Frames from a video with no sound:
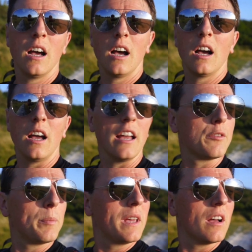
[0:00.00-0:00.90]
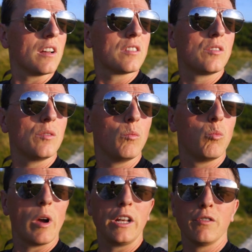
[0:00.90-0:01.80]
uh, is because
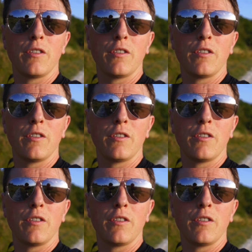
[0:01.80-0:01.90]
when you're